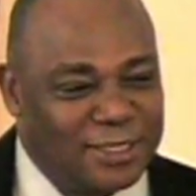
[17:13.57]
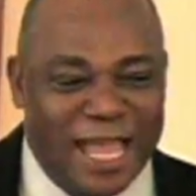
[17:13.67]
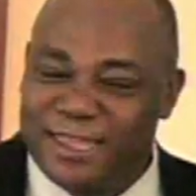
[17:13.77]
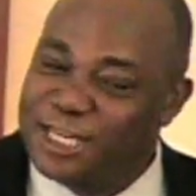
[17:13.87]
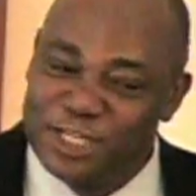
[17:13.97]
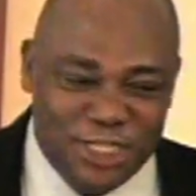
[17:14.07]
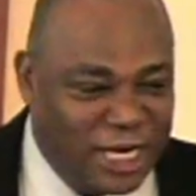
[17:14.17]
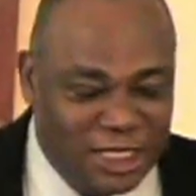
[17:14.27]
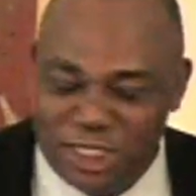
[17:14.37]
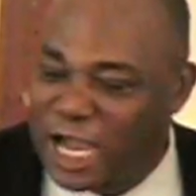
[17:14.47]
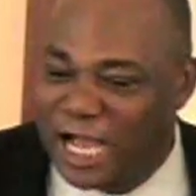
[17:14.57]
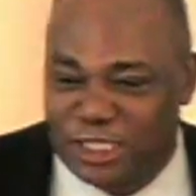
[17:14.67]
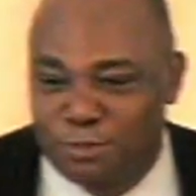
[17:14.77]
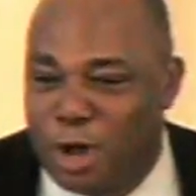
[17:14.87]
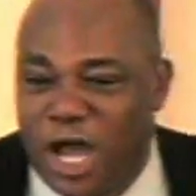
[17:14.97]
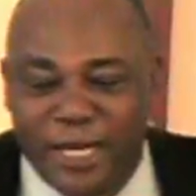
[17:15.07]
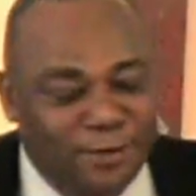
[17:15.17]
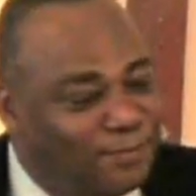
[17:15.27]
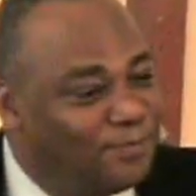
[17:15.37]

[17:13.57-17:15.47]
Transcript: That didn't change God's mind.